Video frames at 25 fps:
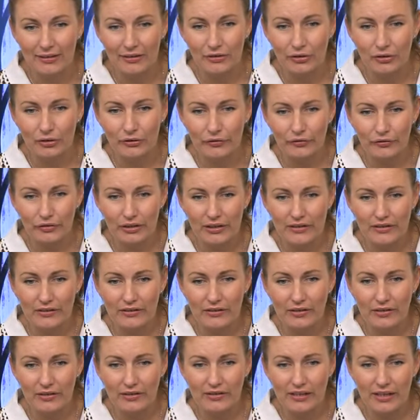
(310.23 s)
Just
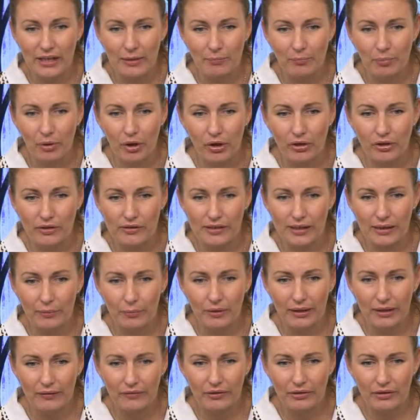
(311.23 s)
freezes at the same point. Are
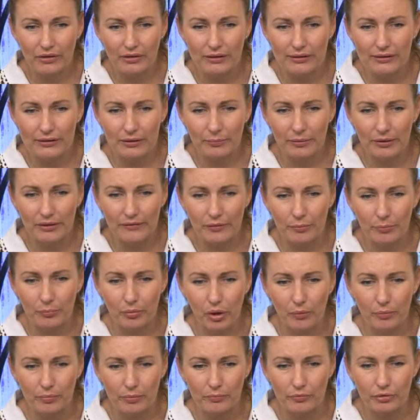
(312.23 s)
we having a little bit of a
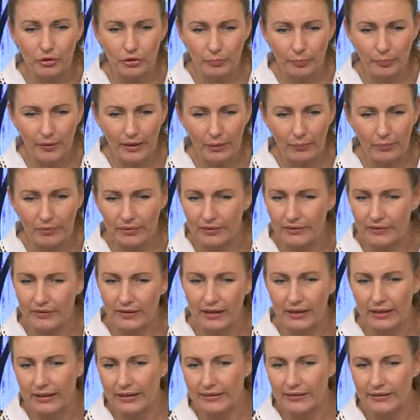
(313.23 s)
problem? Just bear with us,
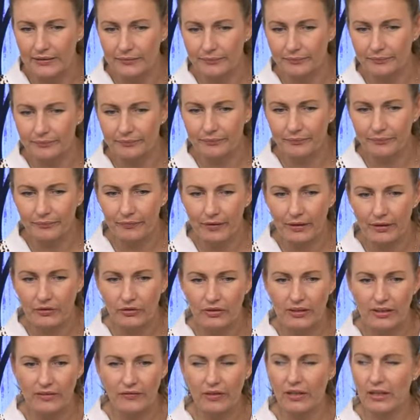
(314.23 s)
guys.
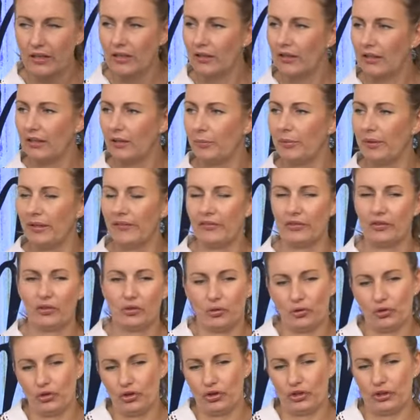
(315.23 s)
Just give it a little bit of a
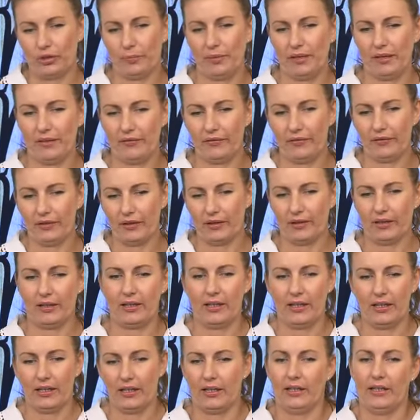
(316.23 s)
nudge, a bit of a
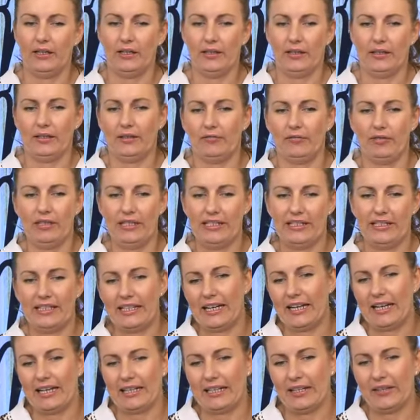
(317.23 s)

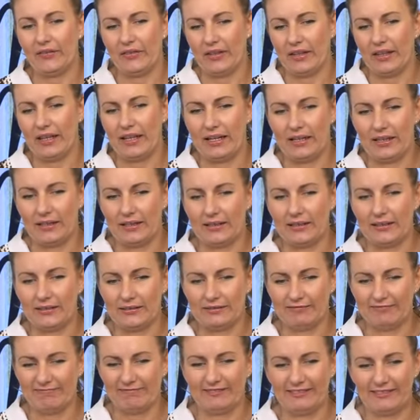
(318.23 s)
restart. Give it that.
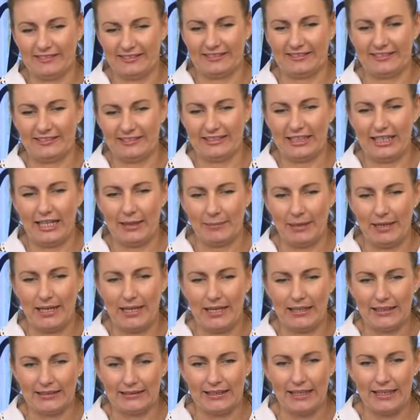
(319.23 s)
Come
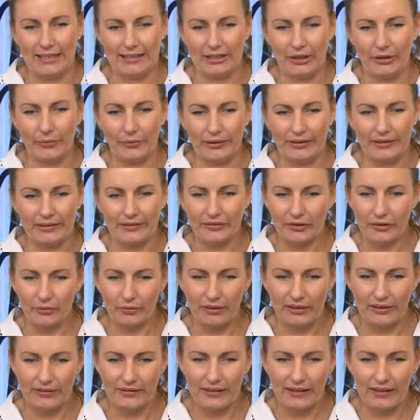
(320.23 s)
on, get going. So
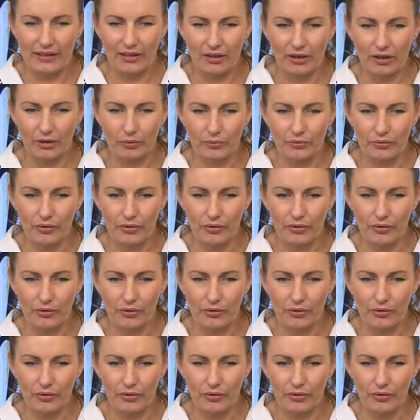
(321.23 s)
let's say hello.